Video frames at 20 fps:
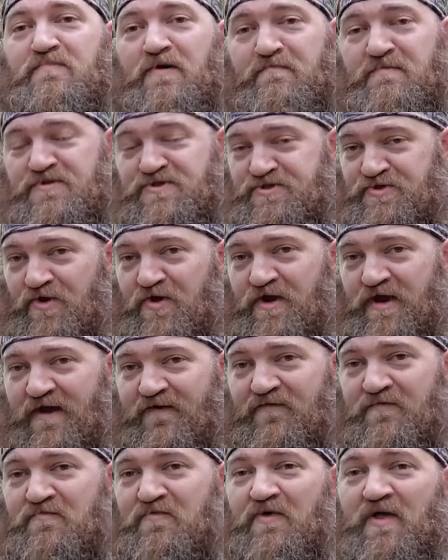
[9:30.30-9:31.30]
but majority
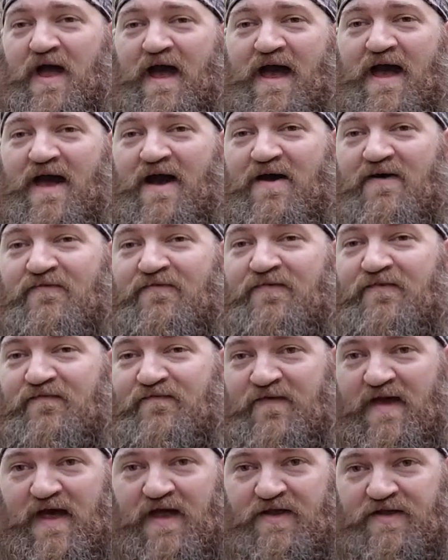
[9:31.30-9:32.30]
of them will have
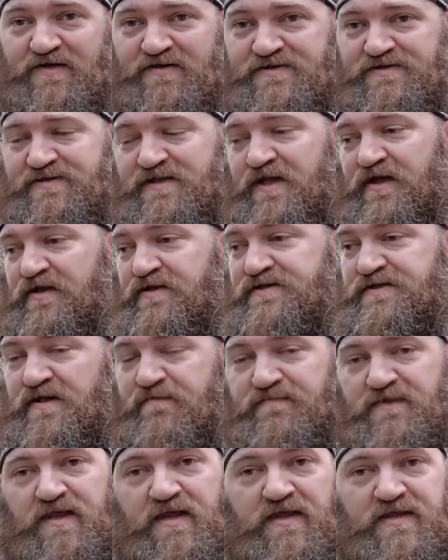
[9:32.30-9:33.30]
failures.
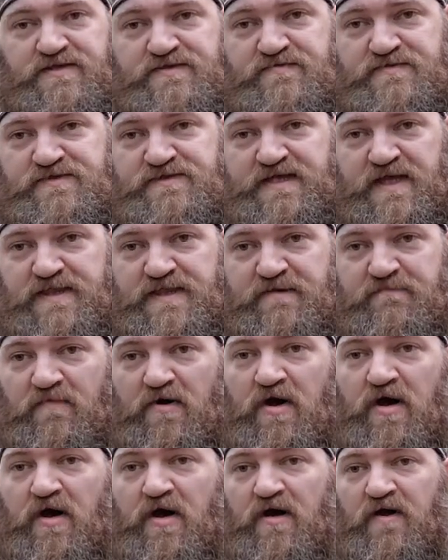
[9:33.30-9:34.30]
Something else will set
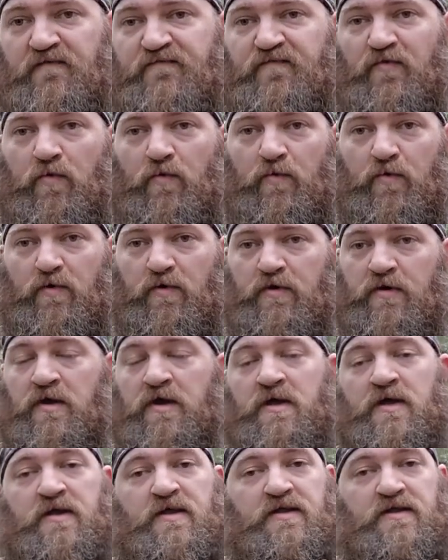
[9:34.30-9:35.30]
them off, or
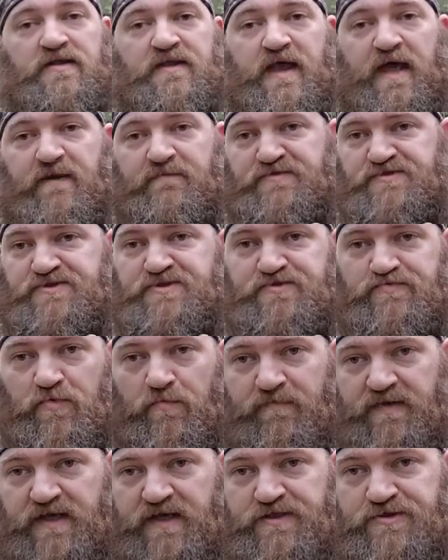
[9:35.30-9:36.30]
the animals just
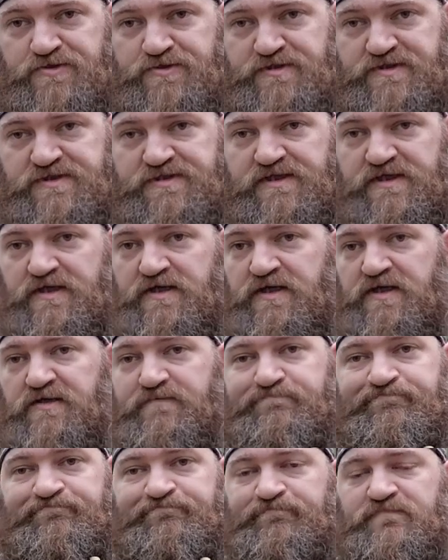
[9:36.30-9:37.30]
won't be
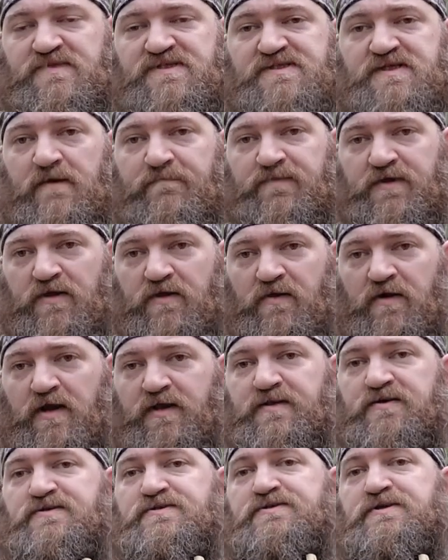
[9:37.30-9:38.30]
interested, something or
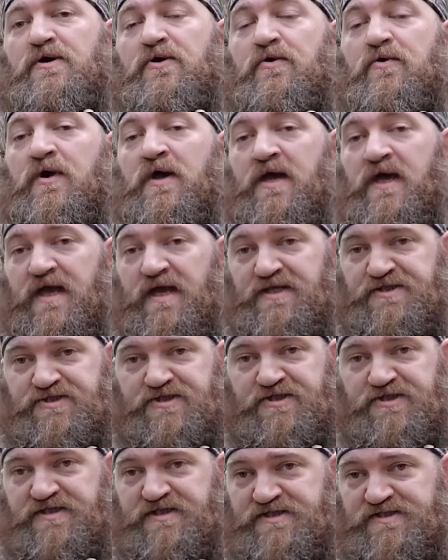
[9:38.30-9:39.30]
other. So it's
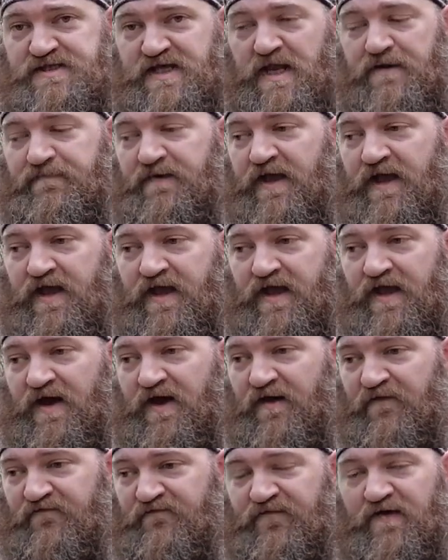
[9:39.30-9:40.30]
good to set up
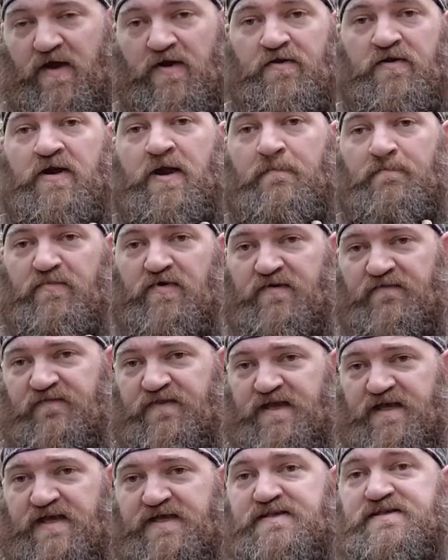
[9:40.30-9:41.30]
a fair number of
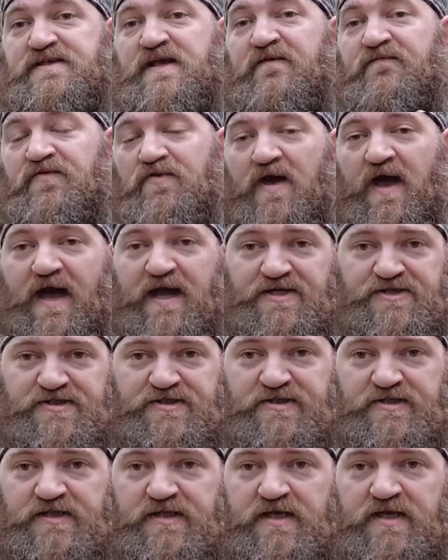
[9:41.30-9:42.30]
these if you
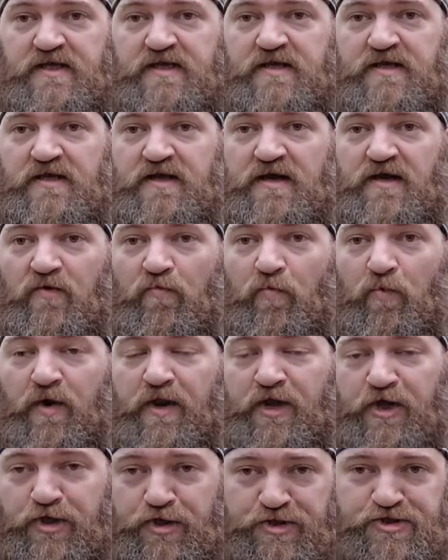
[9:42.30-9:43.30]
actually
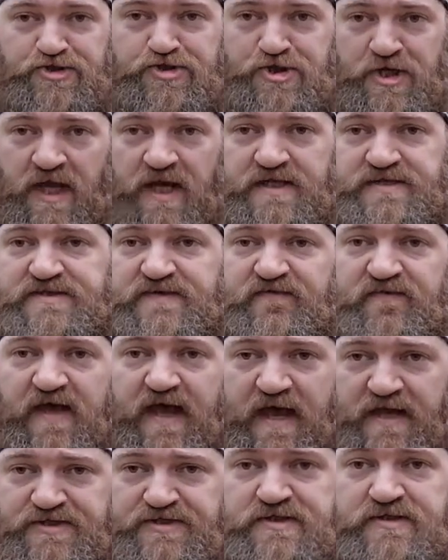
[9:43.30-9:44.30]
want a good chance of
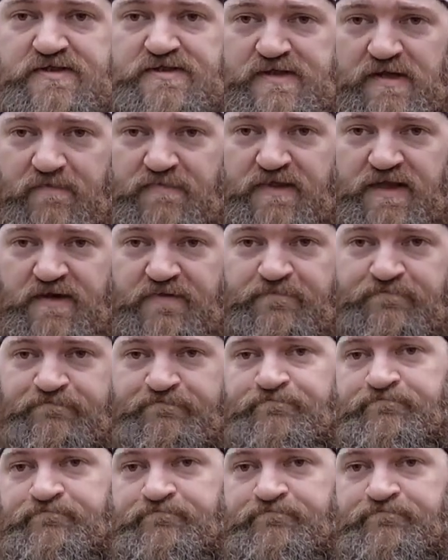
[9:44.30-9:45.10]
catching something.